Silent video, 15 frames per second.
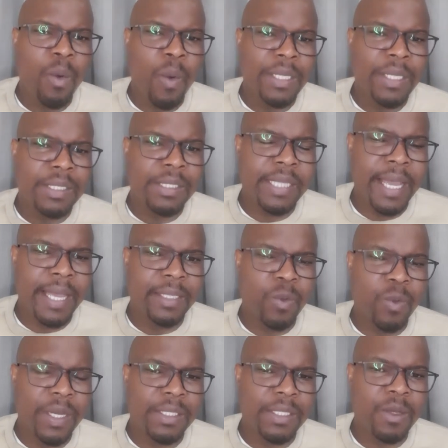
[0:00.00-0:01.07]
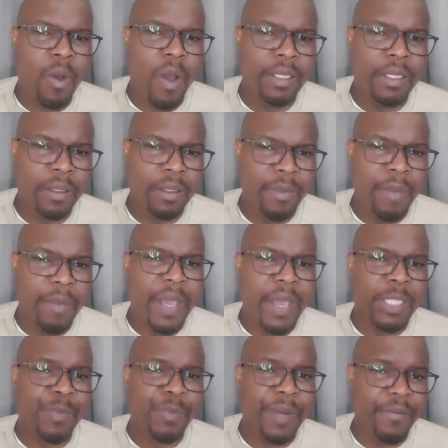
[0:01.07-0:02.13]
that? What is, maybe
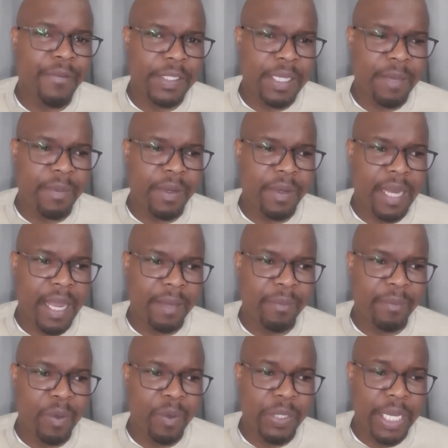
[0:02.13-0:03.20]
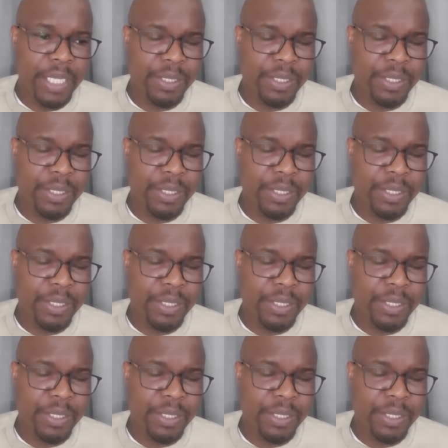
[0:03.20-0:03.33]
explain for someone like me who doesn't